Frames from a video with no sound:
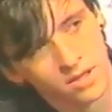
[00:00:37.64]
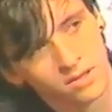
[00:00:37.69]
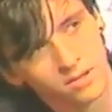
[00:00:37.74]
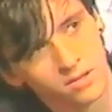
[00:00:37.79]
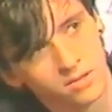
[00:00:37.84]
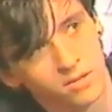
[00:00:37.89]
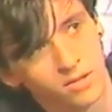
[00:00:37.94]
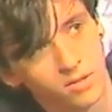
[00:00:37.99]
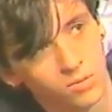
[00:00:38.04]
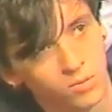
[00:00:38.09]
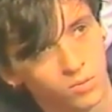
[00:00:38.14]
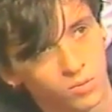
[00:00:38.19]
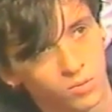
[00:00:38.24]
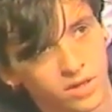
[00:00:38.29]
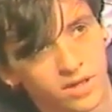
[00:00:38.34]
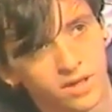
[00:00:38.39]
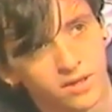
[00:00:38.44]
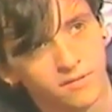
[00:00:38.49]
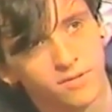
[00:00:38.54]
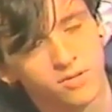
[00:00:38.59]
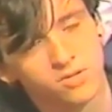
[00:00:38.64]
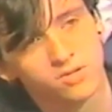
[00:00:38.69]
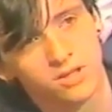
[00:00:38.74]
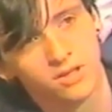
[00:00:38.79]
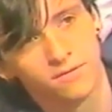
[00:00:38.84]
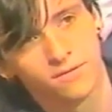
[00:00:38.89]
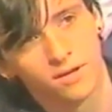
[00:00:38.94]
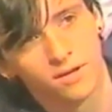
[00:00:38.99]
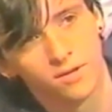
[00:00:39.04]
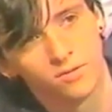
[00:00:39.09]
Because it, when I
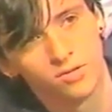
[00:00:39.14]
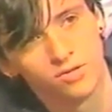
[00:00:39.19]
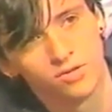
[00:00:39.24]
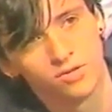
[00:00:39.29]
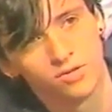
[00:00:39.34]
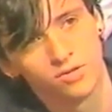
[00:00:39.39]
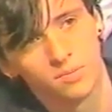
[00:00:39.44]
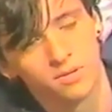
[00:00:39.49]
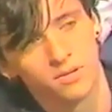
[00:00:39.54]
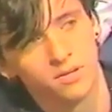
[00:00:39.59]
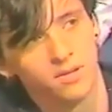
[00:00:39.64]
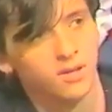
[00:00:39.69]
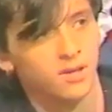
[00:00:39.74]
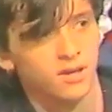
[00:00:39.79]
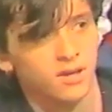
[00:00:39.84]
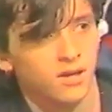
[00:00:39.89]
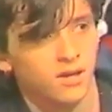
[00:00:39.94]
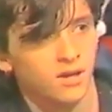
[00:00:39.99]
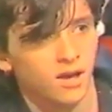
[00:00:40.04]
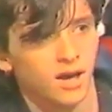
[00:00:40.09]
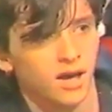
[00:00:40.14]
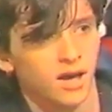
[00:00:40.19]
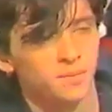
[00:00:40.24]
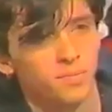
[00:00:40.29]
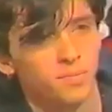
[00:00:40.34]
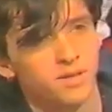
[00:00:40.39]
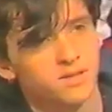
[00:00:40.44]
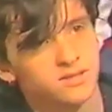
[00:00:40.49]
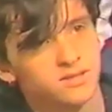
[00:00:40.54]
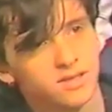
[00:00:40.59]
when I eventually found a job,
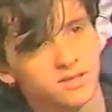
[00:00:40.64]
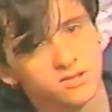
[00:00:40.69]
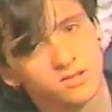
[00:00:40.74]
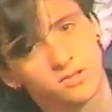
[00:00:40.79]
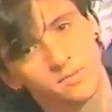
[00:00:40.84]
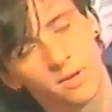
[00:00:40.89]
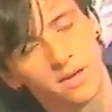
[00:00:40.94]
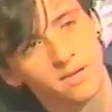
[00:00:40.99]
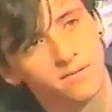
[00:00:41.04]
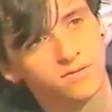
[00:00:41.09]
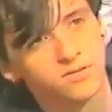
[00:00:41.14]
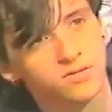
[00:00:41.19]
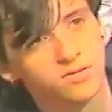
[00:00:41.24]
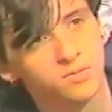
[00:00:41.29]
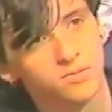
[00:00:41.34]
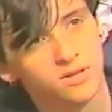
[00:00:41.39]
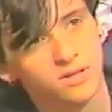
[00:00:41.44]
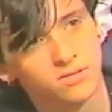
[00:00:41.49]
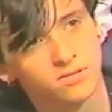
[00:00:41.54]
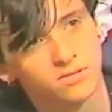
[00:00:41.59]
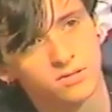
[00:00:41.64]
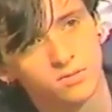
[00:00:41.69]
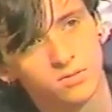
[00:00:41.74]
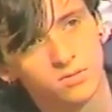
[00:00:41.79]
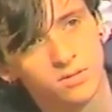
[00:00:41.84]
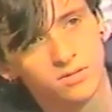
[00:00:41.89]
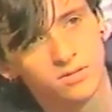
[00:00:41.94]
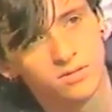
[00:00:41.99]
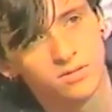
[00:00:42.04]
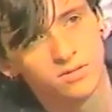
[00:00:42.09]
I pay tax to pay for